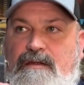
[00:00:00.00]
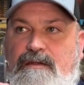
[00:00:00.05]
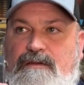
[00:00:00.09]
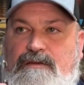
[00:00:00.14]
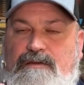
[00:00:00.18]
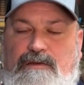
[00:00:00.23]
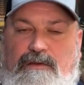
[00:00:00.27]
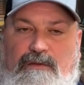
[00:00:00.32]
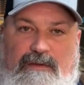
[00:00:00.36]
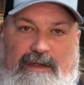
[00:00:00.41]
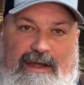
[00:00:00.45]

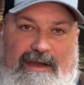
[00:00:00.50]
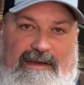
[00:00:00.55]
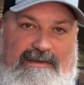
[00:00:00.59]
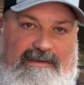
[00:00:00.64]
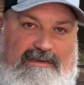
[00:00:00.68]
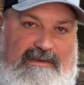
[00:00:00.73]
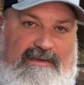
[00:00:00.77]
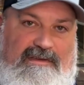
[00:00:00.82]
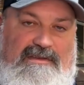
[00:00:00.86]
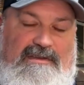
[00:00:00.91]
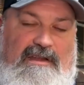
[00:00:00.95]
So that is
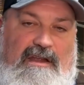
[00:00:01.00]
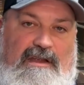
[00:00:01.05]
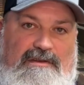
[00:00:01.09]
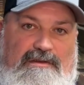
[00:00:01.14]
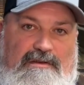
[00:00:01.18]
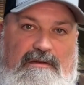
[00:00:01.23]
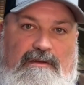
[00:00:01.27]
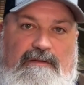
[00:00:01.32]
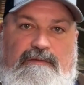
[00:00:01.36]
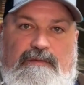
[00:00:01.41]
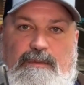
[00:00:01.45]
an
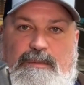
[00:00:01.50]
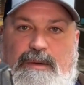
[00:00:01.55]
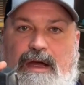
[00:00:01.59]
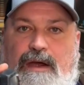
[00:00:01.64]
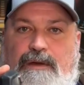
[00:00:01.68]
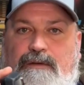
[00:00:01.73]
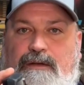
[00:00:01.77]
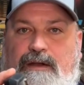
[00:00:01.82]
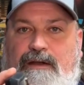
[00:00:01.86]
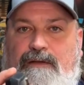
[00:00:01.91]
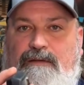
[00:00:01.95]
extension of the
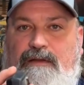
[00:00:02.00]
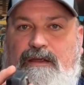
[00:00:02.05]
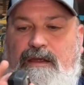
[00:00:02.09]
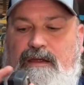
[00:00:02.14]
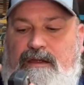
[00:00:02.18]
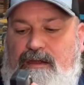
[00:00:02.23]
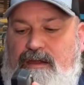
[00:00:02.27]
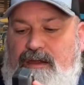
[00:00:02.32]
power outlet,